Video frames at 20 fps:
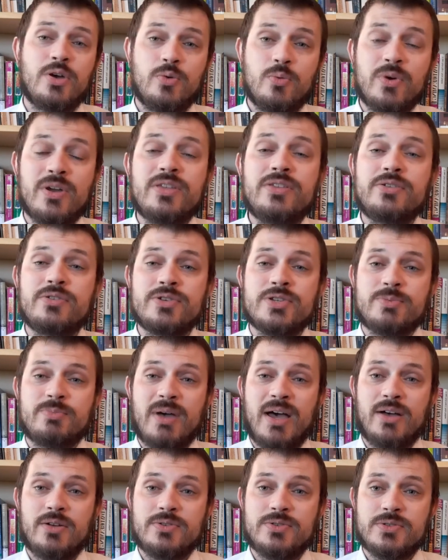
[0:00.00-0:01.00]
with your
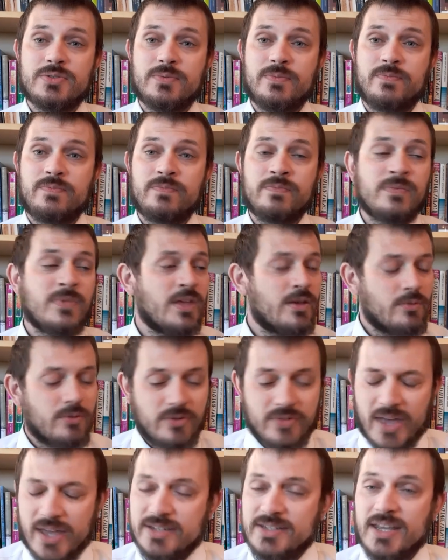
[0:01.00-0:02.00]
spouse. Well,
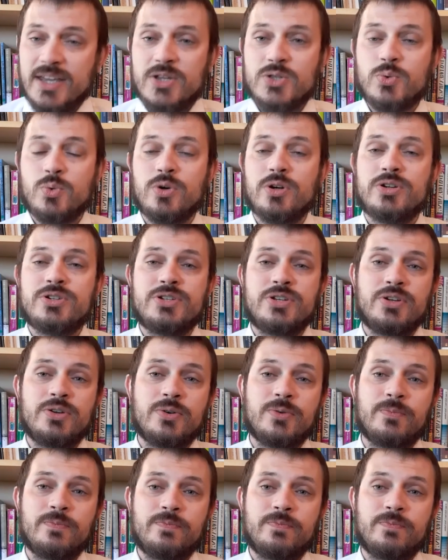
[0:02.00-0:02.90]
that takes work too.